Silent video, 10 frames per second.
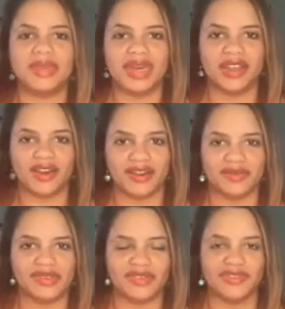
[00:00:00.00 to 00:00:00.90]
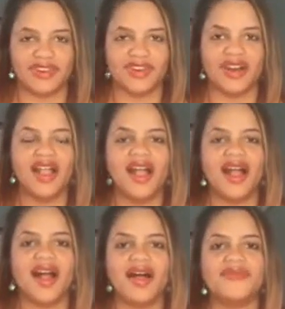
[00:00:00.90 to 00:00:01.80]
herbs for
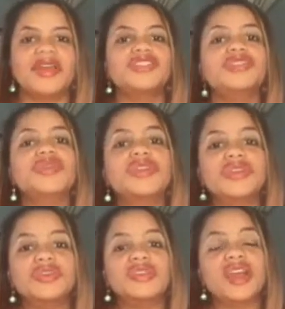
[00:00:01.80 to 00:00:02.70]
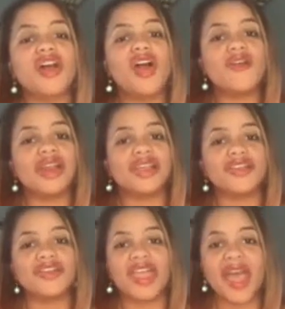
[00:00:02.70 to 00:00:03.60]
that you can use that are already in
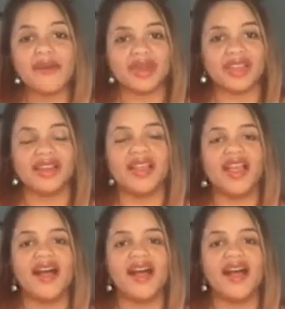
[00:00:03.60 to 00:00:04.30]
your cabinet